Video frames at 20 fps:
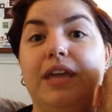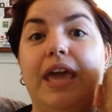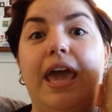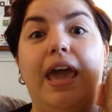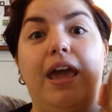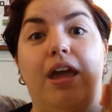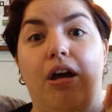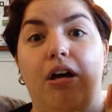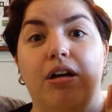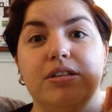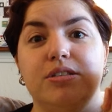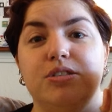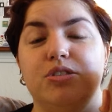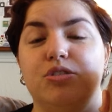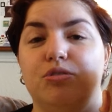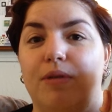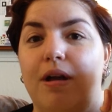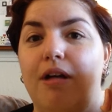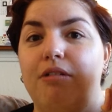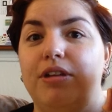chaos
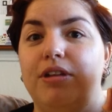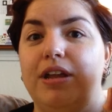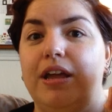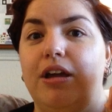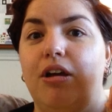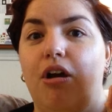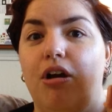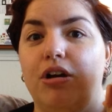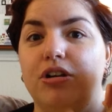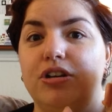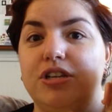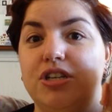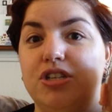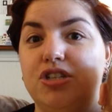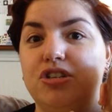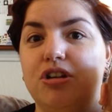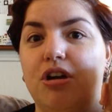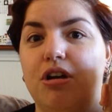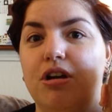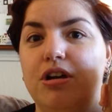surrounding our
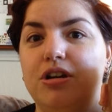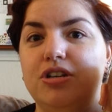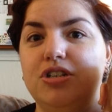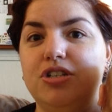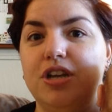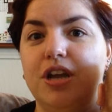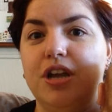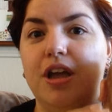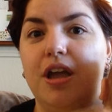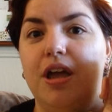discharge,